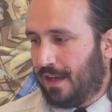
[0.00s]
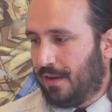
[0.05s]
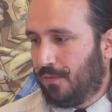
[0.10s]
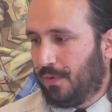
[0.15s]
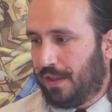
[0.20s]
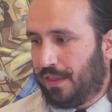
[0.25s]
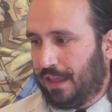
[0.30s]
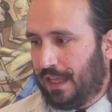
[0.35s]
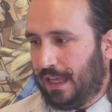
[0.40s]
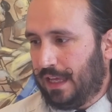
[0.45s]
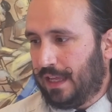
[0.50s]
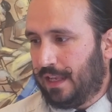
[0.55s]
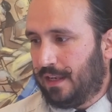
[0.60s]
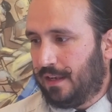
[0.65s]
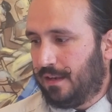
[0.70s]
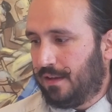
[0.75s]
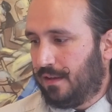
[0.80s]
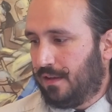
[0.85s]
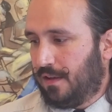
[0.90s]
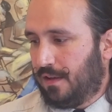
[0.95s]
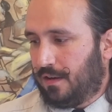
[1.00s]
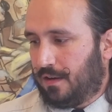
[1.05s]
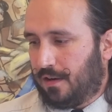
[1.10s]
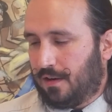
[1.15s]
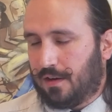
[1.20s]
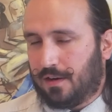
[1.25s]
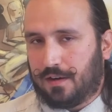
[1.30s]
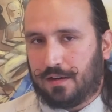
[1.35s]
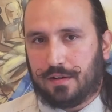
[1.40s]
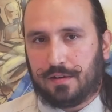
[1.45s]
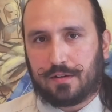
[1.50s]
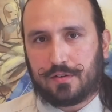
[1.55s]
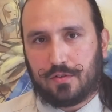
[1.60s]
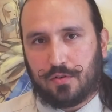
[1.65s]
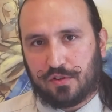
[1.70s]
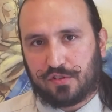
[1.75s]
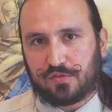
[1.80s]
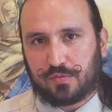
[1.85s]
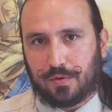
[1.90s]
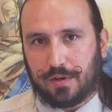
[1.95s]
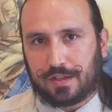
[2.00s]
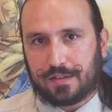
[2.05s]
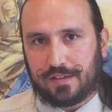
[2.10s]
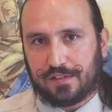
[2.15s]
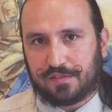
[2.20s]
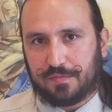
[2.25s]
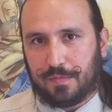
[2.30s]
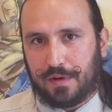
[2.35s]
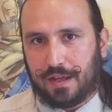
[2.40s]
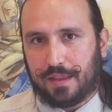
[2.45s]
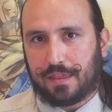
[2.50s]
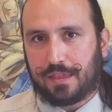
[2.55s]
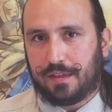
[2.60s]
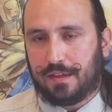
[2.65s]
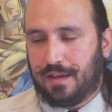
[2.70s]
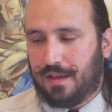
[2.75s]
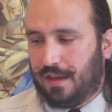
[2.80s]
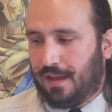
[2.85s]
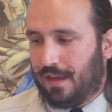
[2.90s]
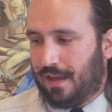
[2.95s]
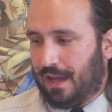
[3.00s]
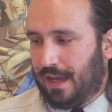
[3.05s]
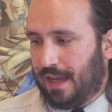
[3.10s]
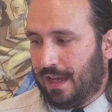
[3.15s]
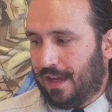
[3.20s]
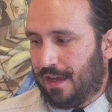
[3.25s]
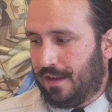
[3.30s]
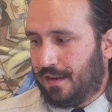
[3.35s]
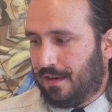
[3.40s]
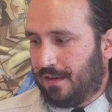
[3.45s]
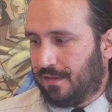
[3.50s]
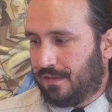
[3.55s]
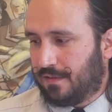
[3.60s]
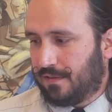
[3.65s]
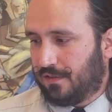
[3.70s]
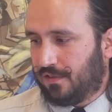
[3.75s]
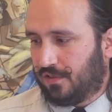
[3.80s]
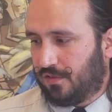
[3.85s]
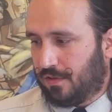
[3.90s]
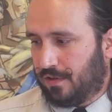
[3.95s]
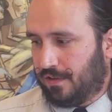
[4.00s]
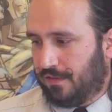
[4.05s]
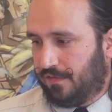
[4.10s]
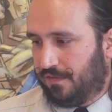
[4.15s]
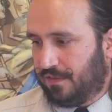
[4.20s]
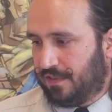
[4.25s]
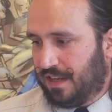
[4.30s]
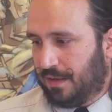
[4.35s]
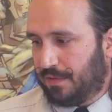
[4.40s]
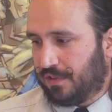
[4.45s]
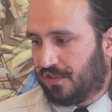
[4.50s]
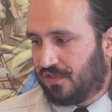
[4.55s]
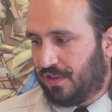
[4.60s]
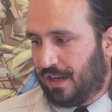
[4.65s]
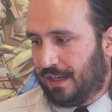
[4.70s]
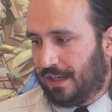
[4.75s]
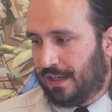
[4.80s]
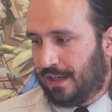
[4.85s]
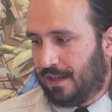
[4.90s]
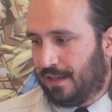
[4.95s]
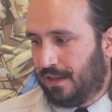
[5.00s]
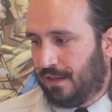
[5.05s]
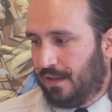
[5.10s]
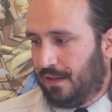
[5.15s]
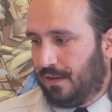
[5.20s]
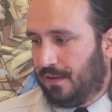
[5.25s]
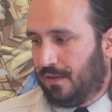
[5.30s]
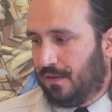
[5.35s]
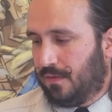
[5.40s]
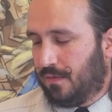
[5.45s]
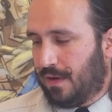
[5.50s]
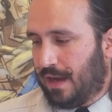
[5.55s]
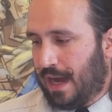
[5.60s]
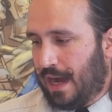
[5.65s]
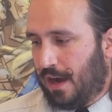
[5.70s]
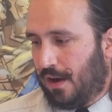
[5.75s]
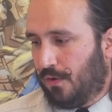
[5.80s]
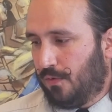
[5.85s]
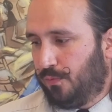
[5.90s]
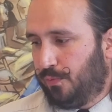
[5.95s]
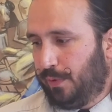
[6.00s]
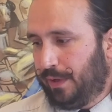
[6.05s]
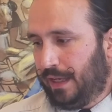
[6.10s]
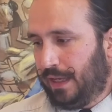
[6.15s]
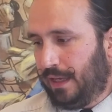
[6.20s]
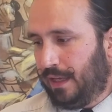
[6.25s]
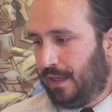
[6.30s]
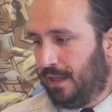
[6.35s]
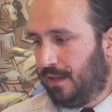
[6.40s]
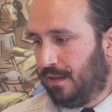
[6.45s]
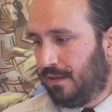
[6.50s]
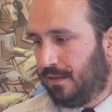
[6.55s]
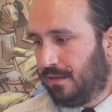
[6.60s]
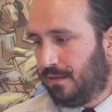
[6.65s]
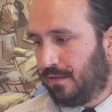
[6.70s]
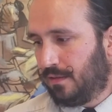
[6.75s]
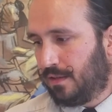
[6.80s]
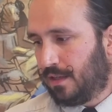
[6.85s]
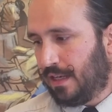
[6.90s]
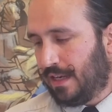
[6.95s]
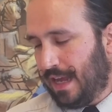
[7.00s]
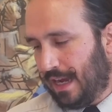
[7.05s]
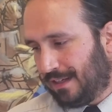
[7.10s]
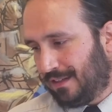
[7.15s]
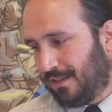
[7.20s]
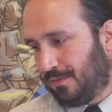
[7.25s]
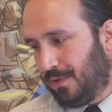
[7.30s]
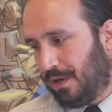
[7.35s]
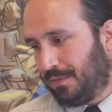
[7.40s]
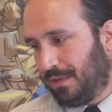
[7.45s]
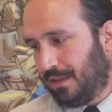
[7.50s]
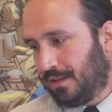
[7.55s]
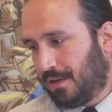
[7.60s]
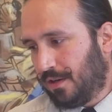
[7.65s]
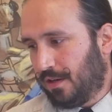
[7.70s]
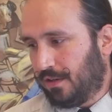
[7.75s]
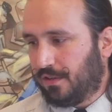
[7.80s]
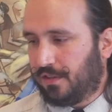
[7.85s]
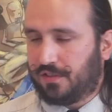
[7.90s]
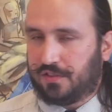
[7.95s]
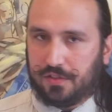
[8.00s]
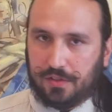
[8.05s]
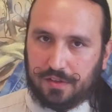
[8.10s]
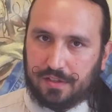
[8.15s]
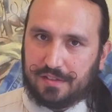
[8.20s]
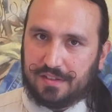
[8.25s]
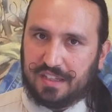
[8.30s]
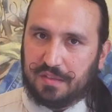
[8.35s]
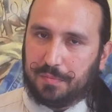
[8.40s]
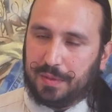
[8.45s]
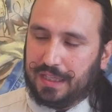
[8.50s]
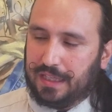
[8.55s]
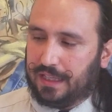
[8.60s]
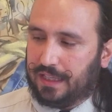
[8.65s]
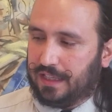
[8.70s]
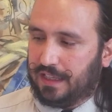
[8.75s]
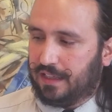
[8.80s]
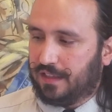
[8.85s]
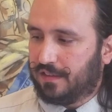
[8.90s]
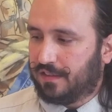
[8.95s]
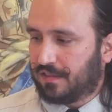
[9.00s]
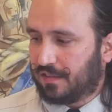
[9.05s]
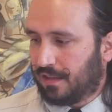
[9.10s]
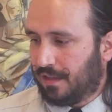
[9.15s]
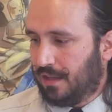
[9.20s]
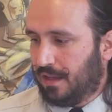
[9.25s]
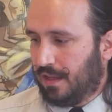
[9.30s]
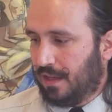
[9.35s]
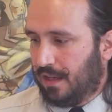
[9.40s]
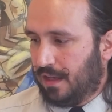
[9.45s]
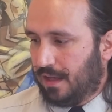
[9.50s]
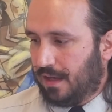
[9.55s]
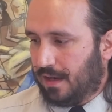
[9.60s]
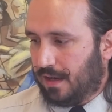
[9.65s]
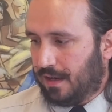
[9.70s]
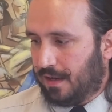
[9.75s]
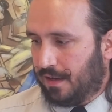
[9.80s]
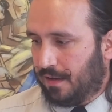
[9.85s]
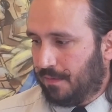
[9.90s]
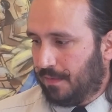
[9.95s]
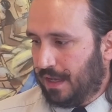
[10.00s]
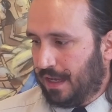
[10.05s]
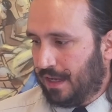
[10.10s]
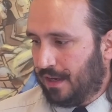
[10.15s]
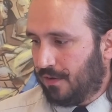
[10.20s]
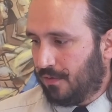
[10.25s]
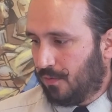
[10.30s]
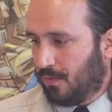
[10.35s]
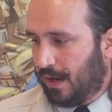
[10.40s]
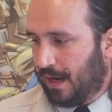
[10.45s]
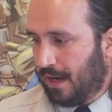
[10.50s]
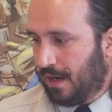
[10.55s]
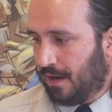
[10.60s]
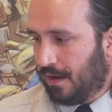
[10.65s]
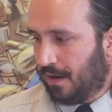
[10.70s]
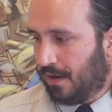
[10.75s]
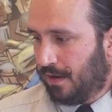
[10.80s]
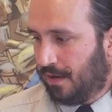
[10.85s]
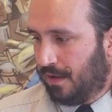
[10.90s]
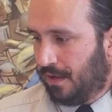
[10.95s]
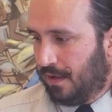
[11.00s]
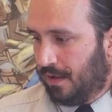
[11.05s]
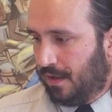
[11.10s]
within our coursework this month, and sort of demonstrated how we connected what we learned to the TPEs, and where